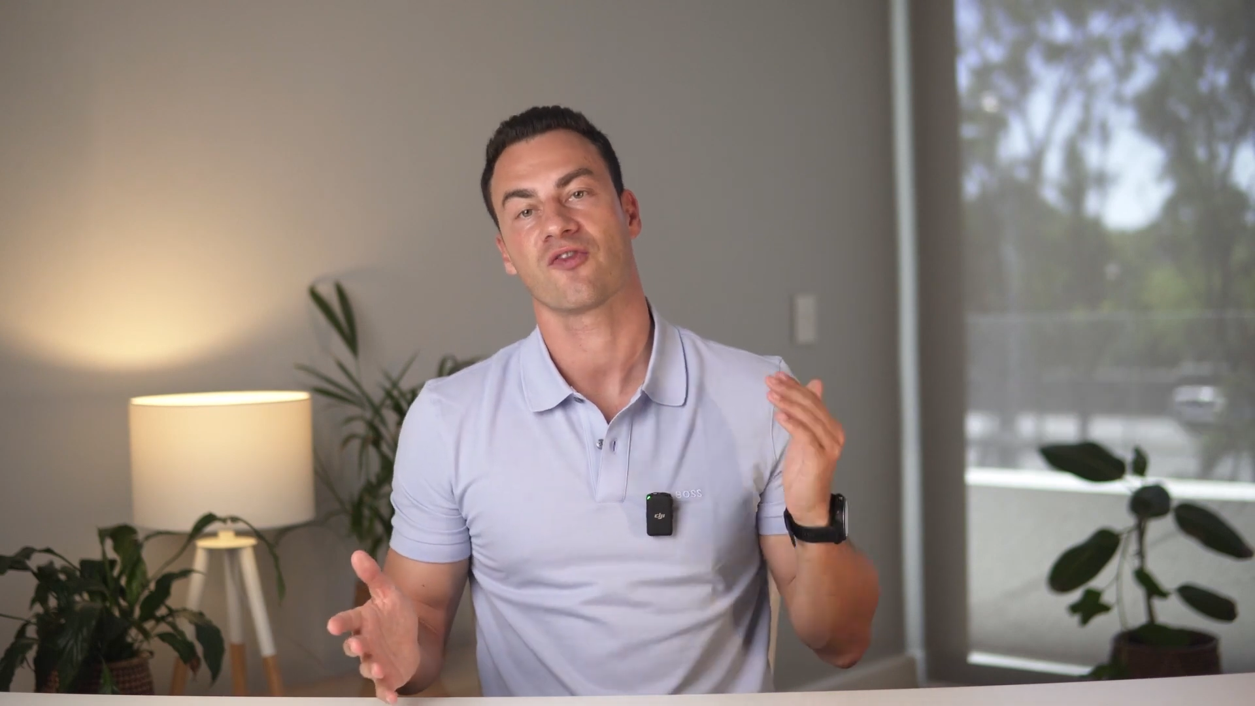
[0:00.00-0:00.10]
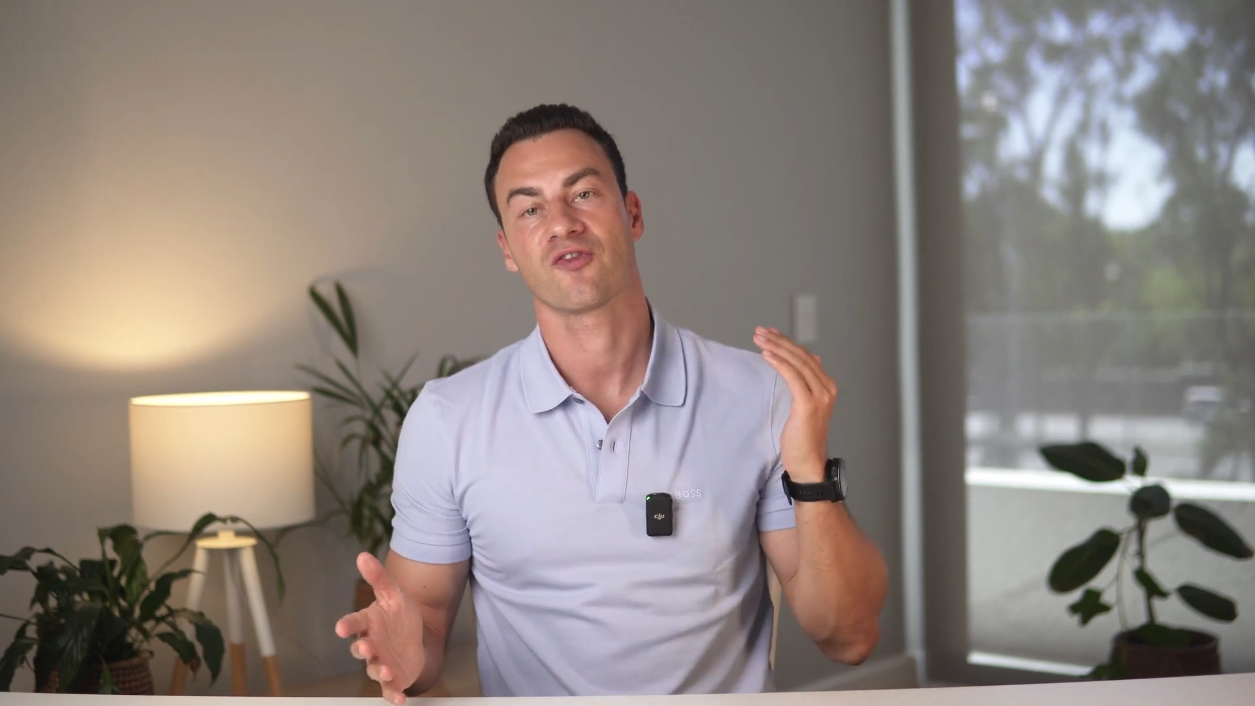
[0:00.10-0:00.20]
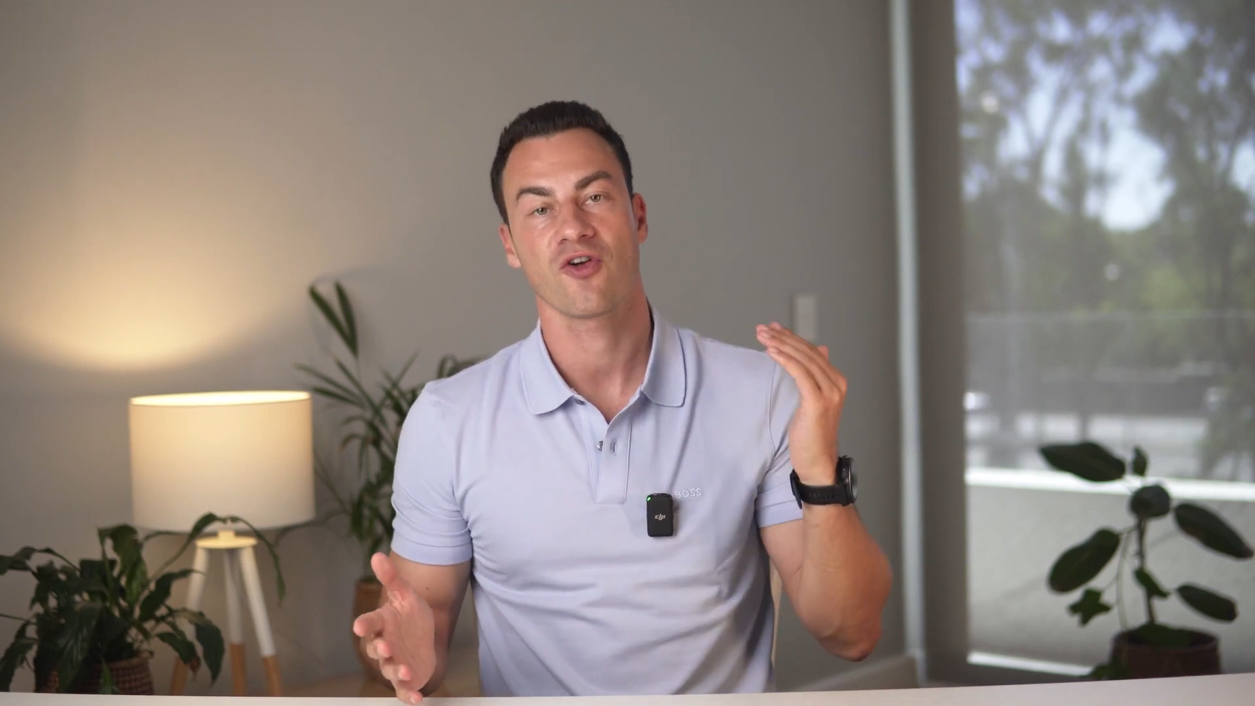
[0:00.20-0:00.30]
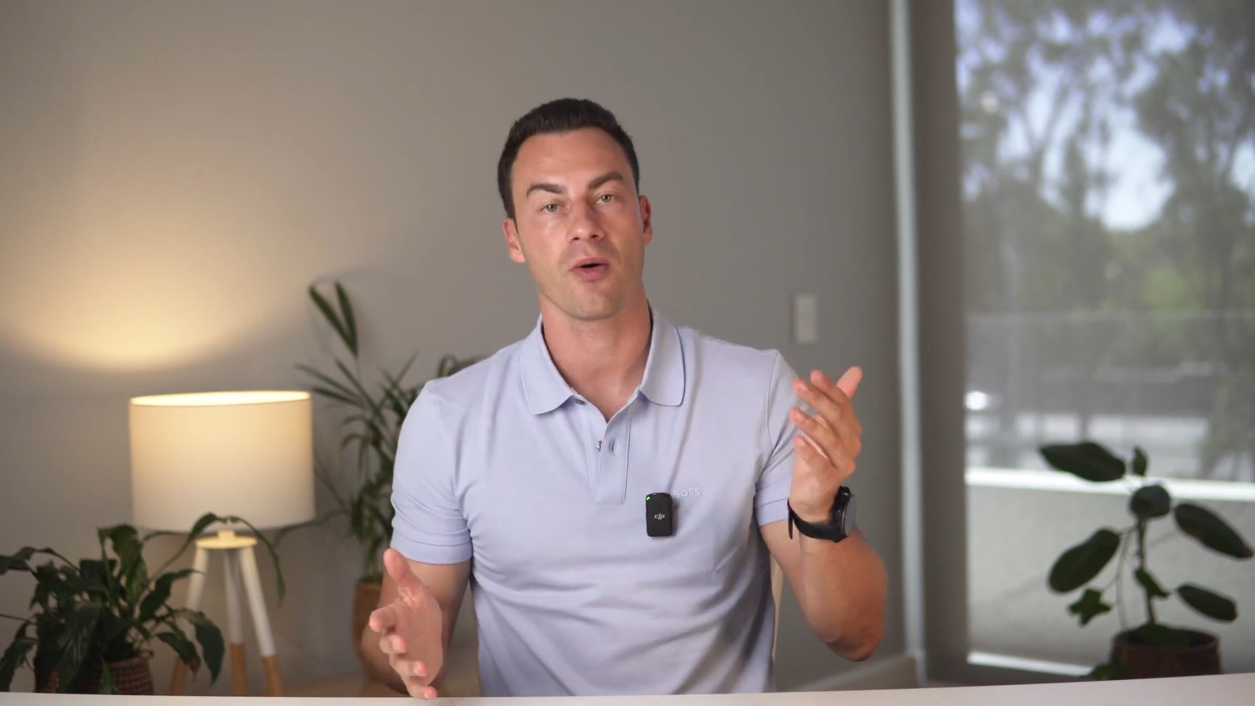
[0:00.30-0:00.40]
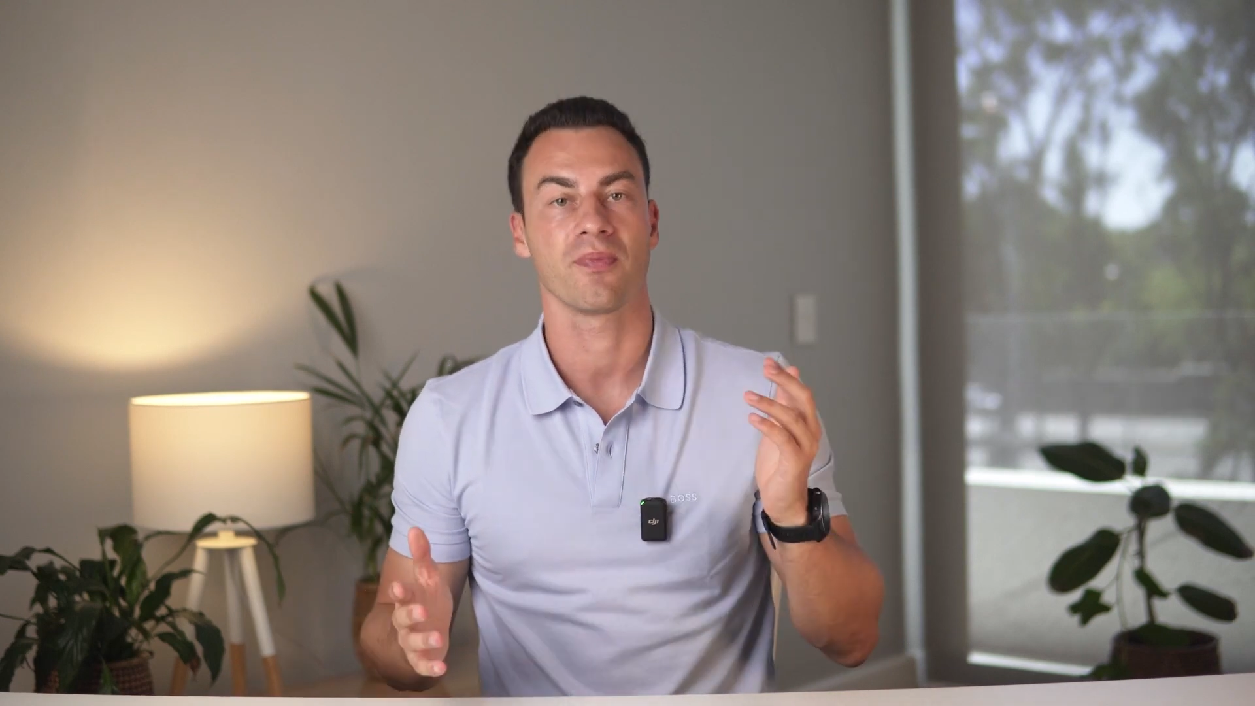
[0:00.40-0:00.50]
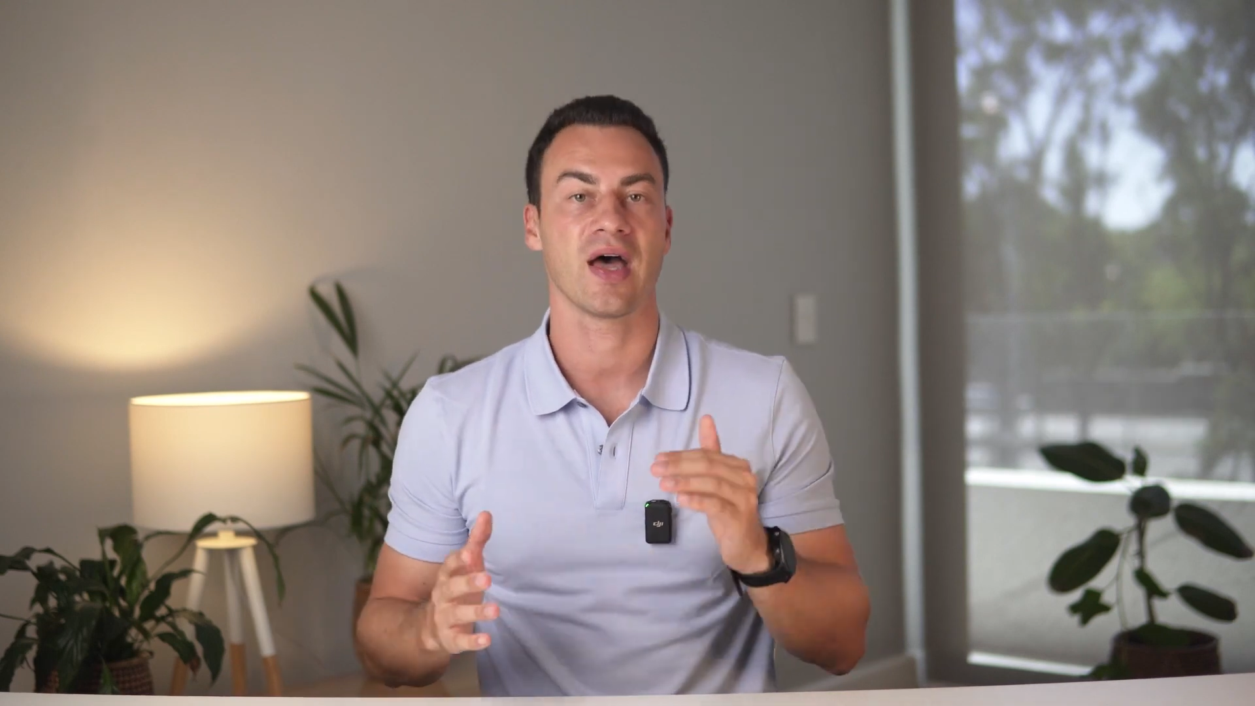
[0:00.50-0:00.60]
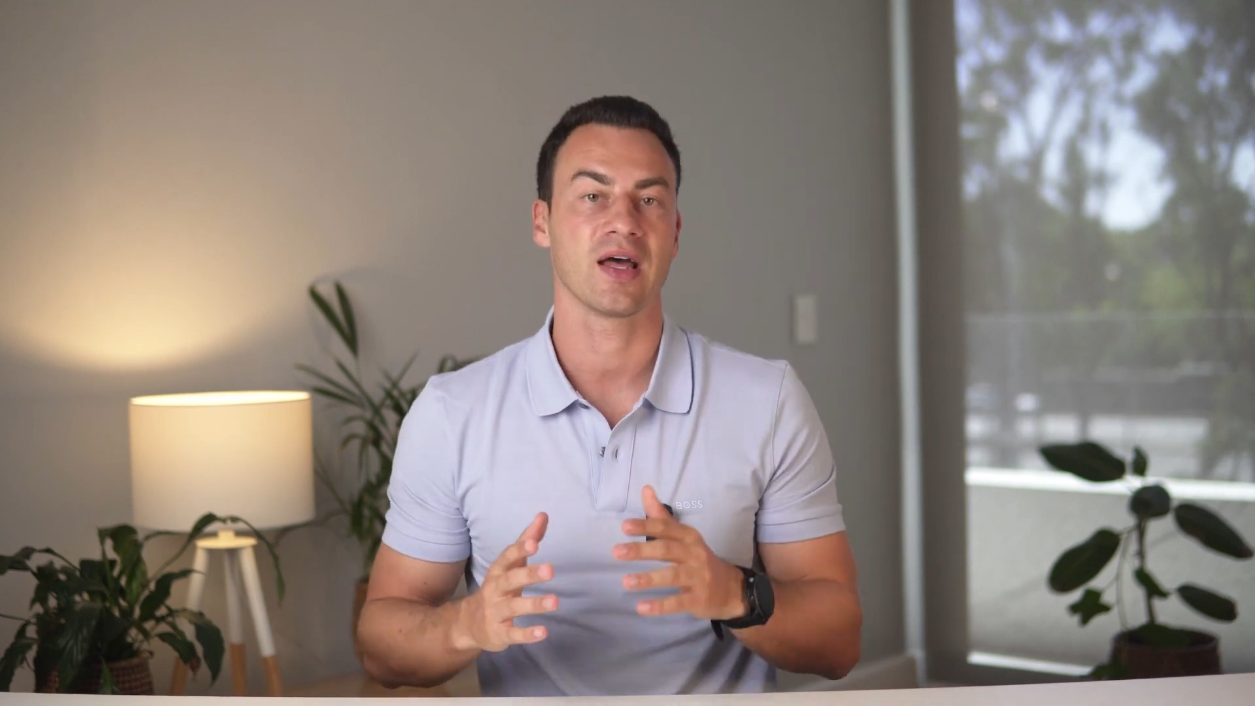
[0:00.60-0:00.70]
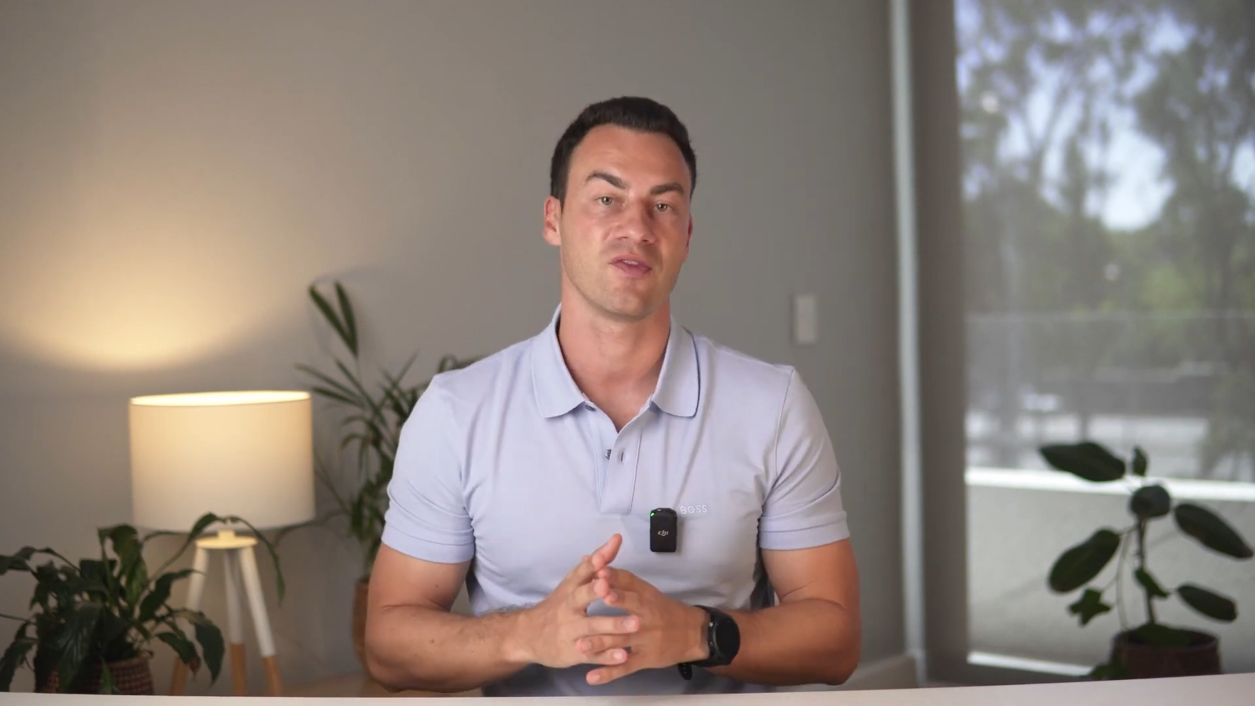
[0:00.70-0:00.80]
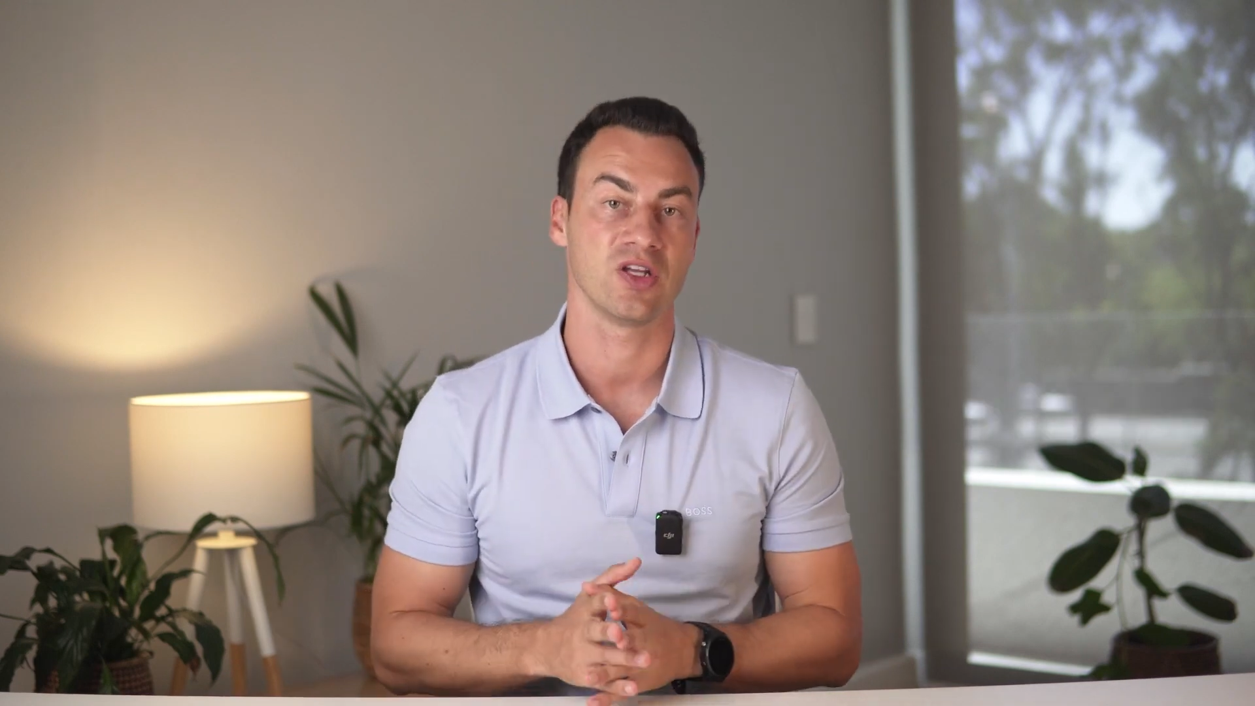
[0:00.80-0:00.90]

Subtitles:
from that